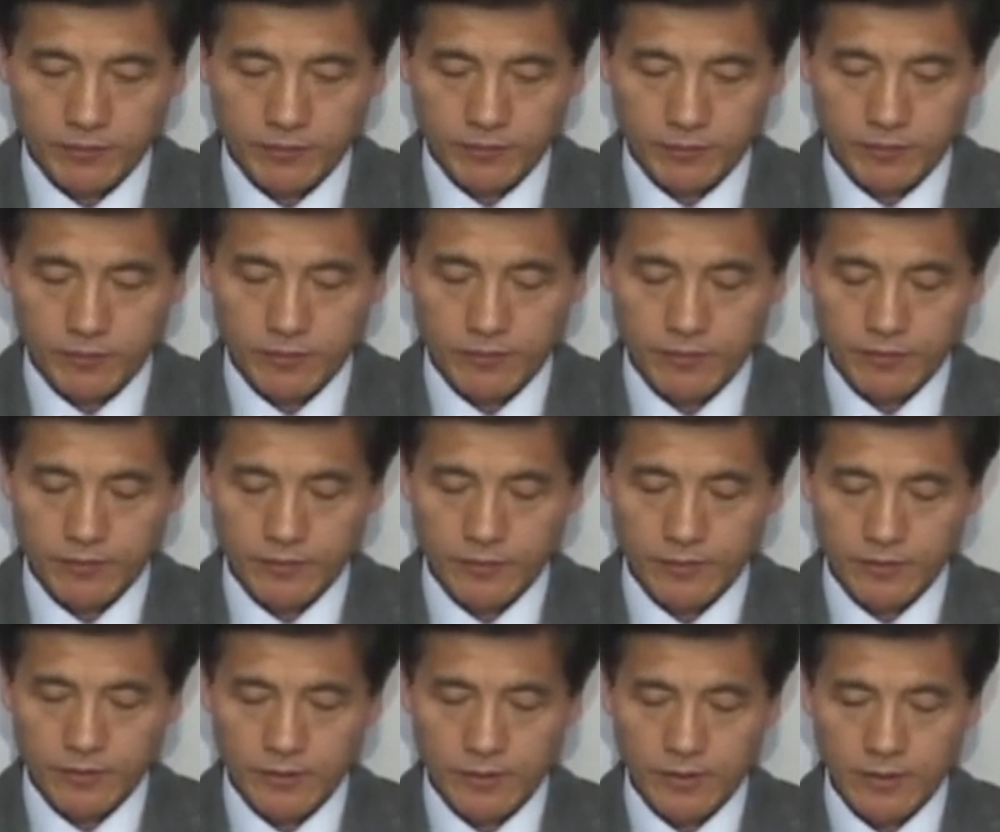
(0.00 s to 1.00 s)
There
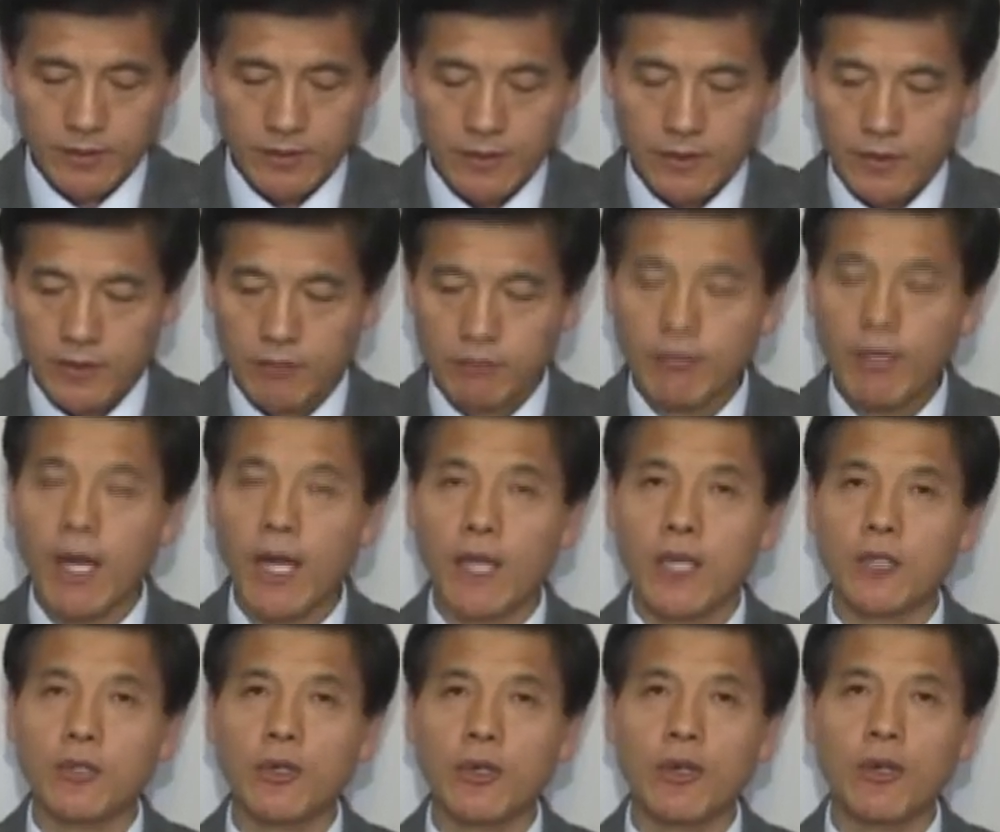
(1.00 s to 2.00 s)
will be
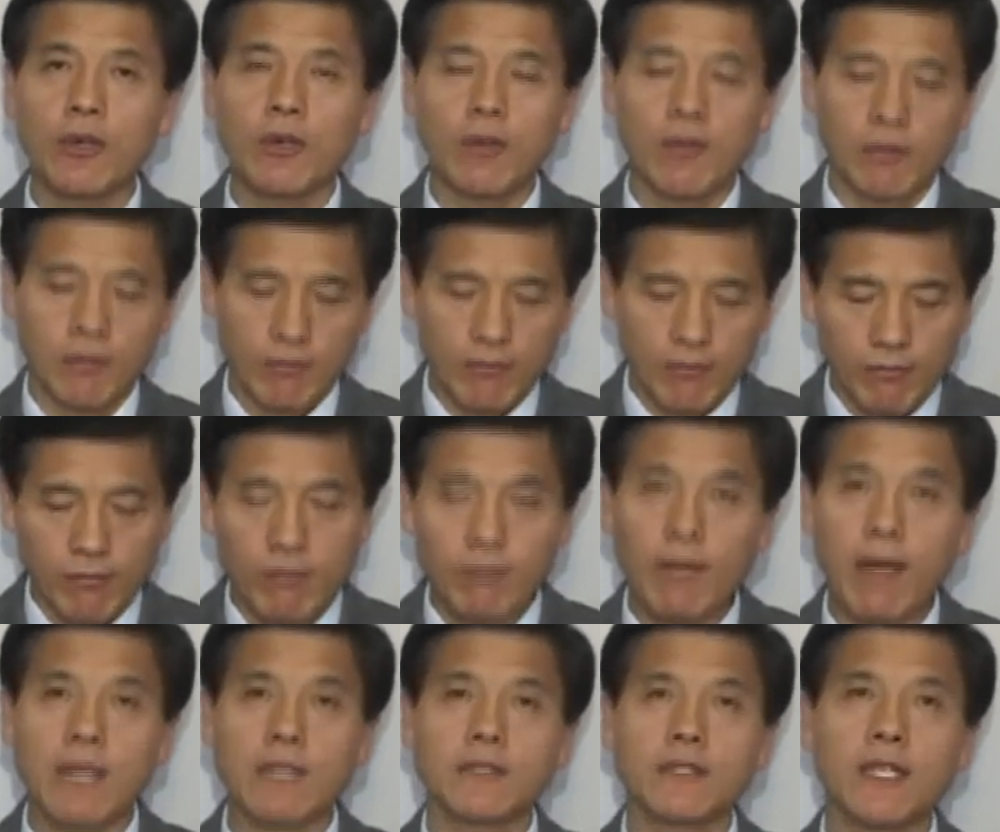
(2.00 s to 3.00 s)
many who
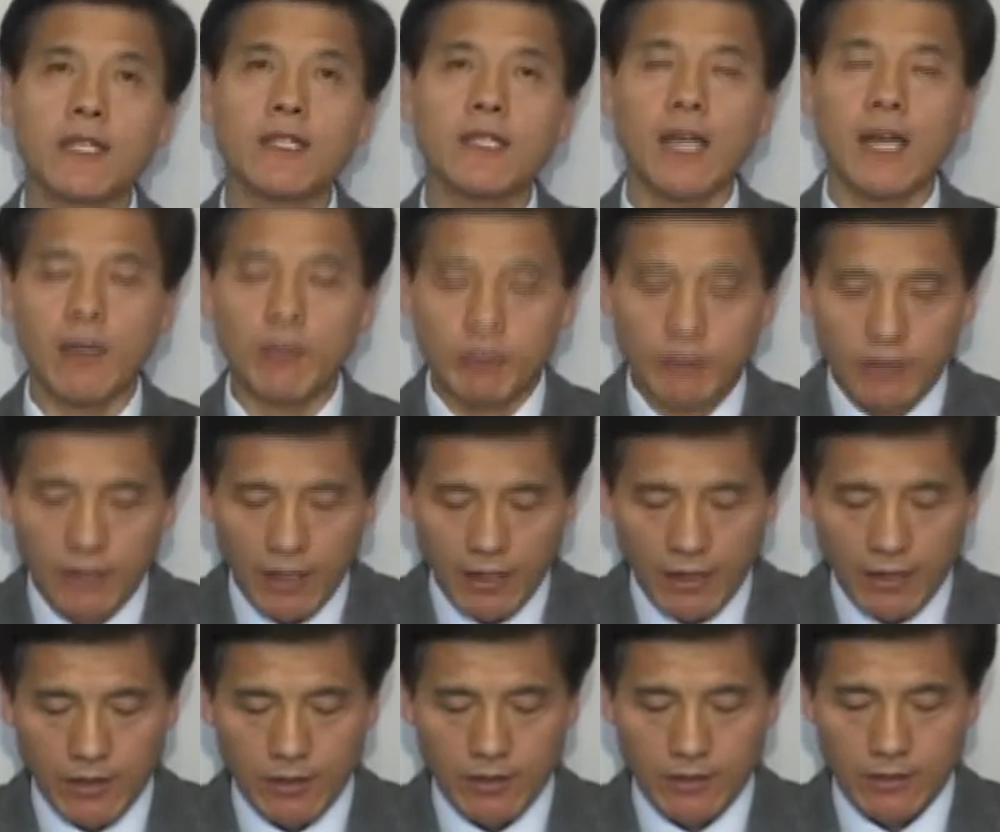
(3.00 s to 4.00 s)
claim that
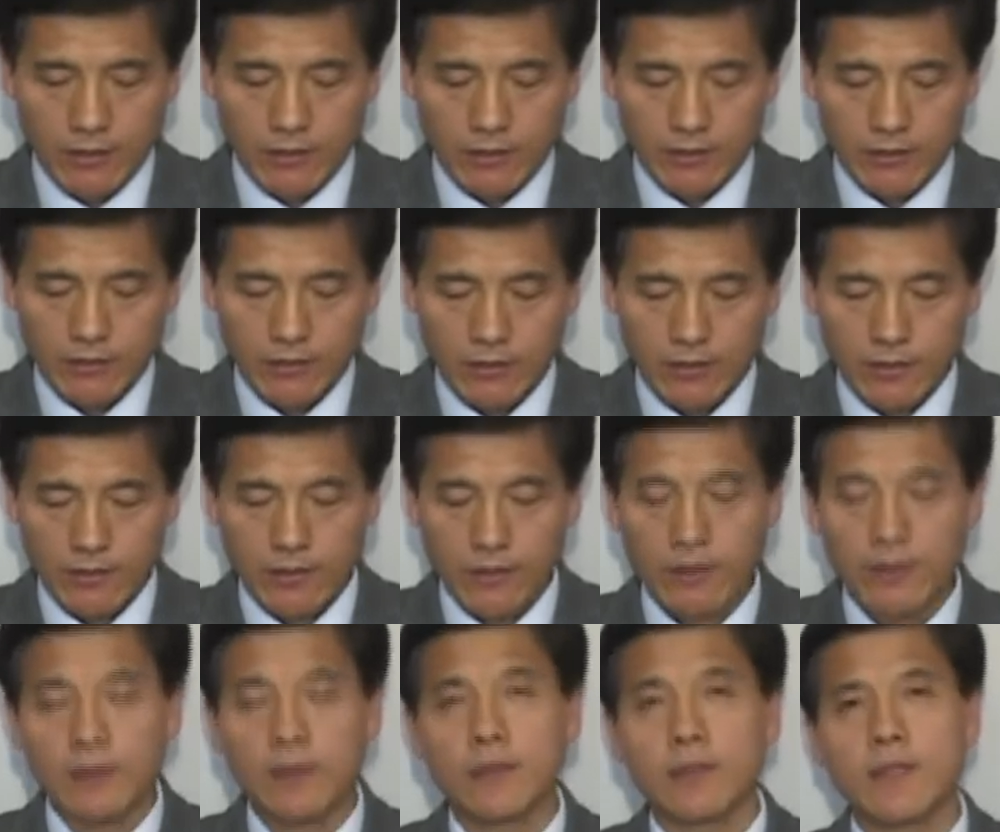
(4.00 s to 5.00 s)
they are
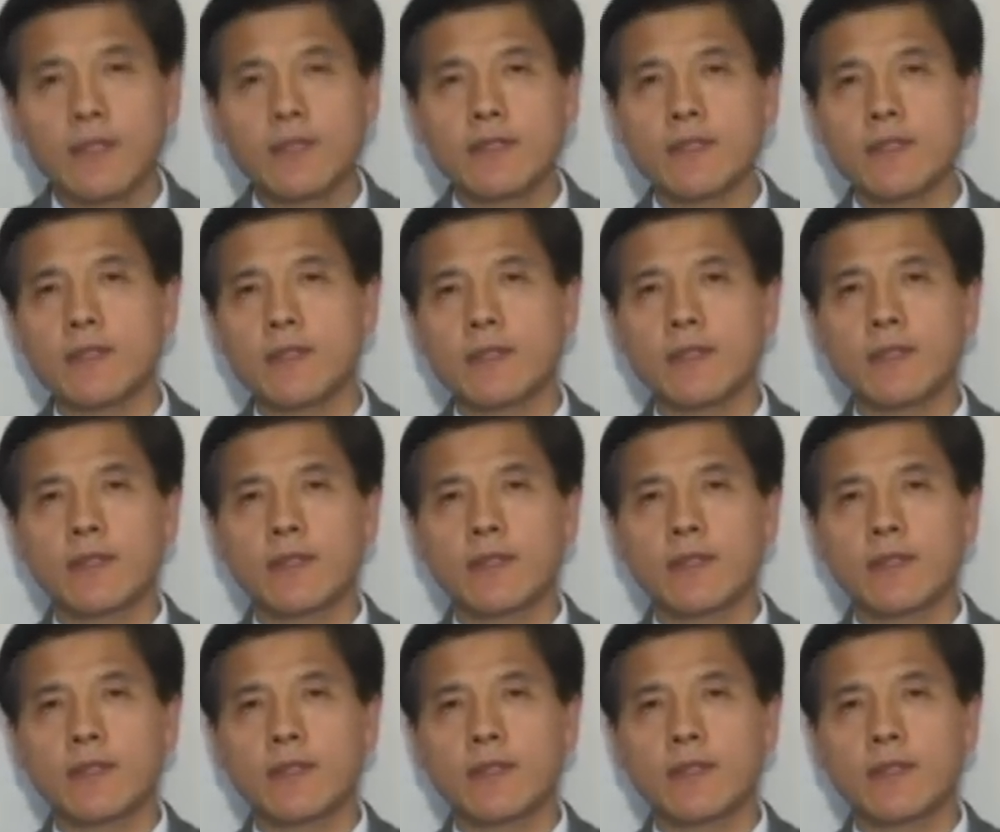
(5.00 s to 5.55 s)
Christ.